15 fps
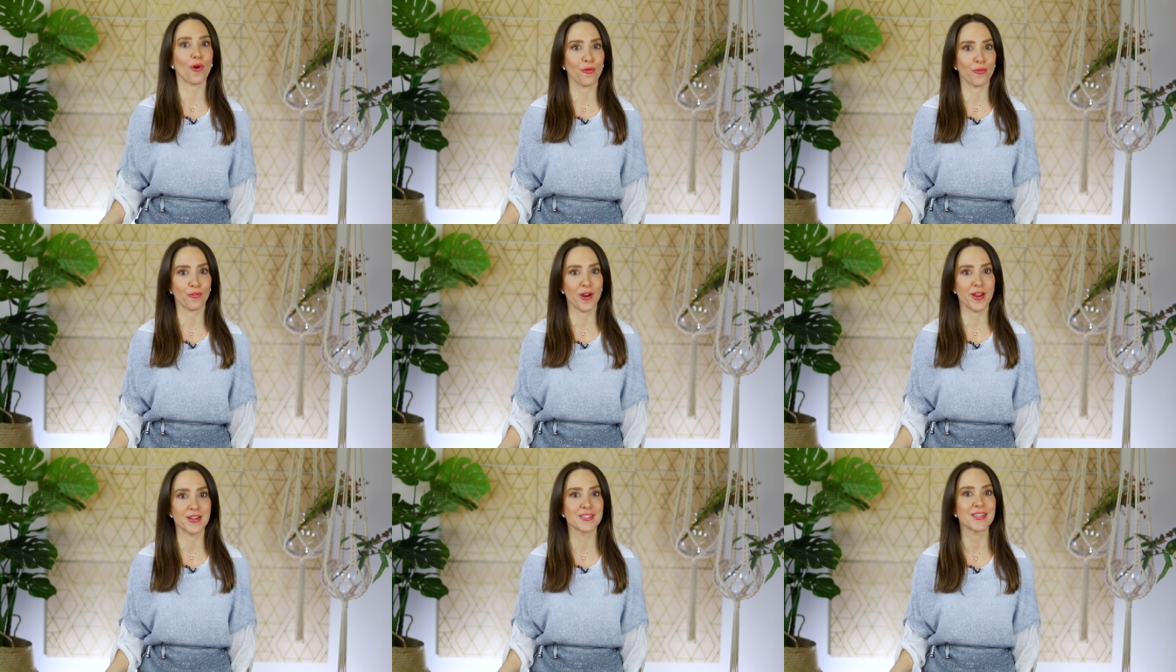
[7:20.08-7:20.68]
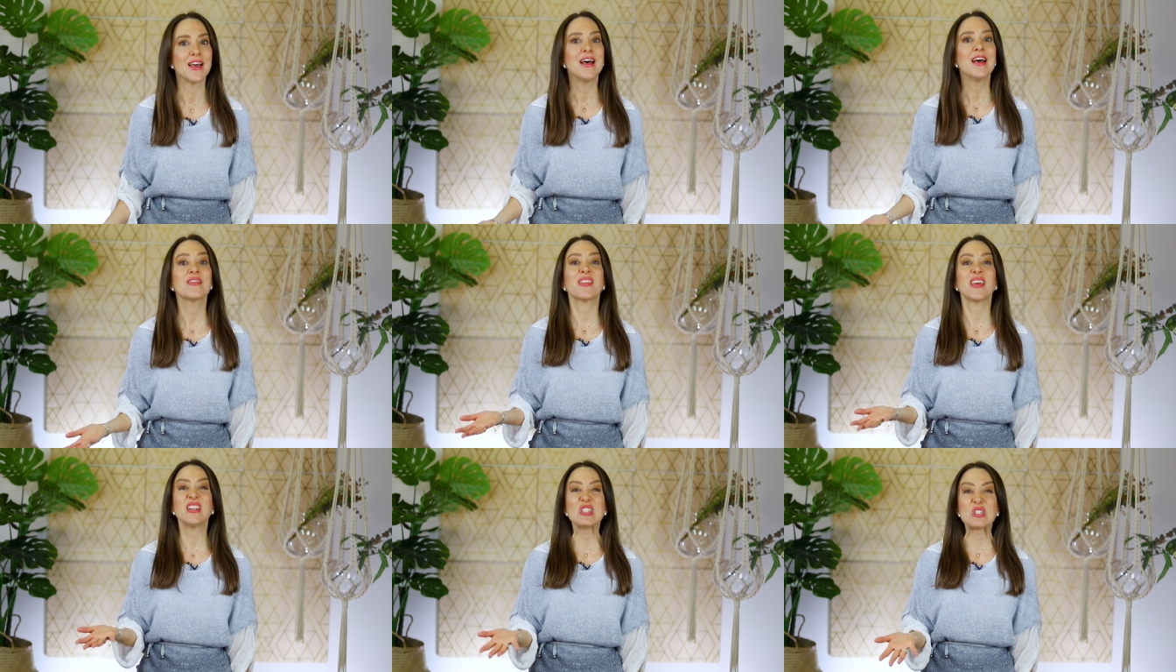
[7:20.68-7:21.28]
girlfriends.
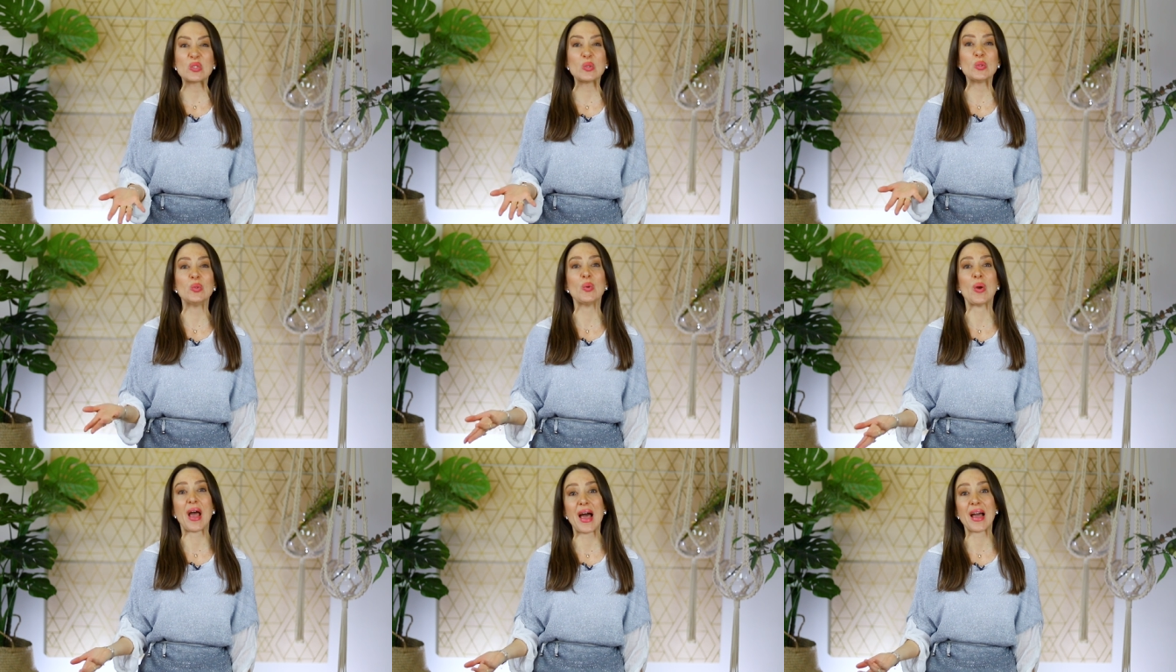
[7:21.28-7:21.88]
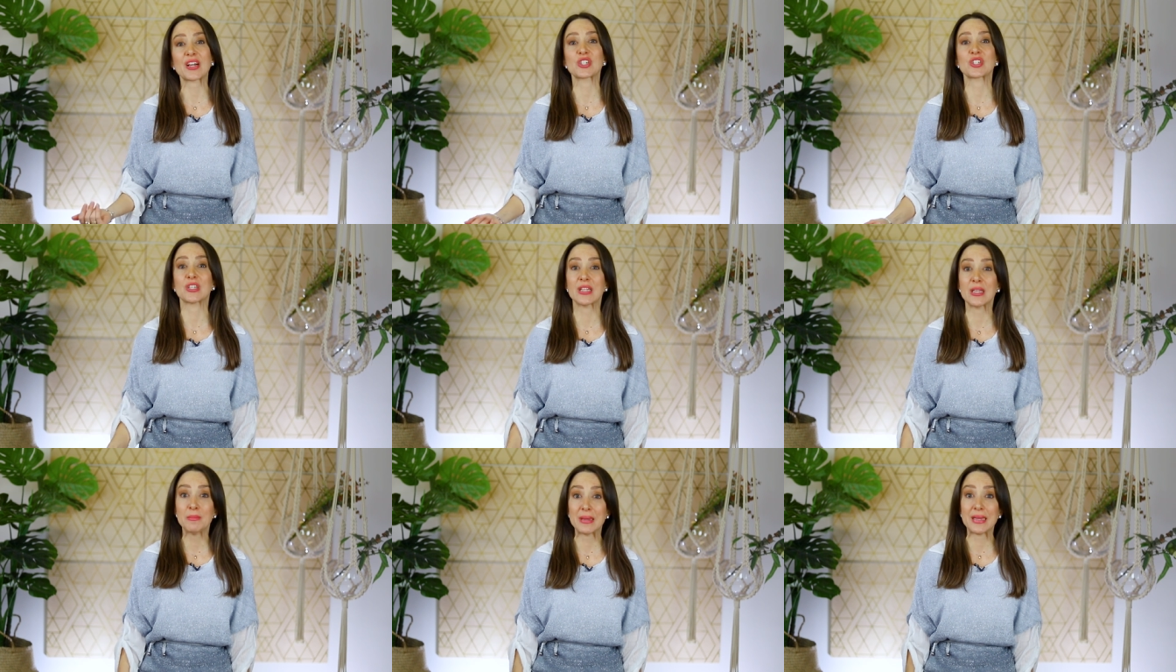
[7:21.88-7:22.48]
They do
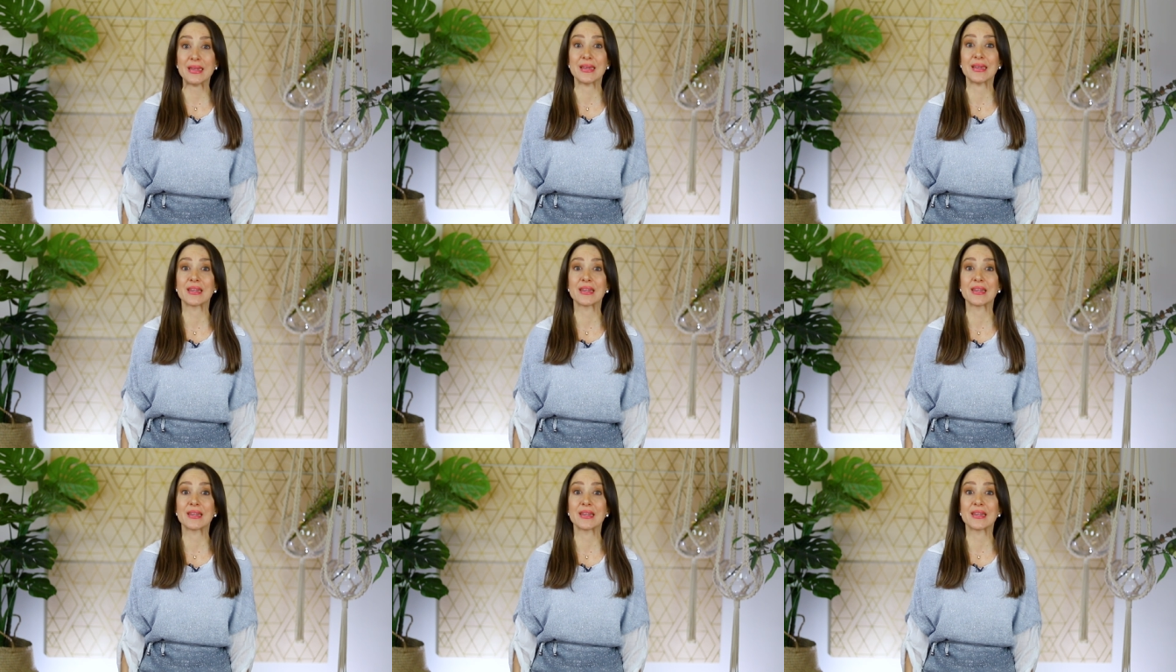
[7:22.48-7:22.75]
actually mean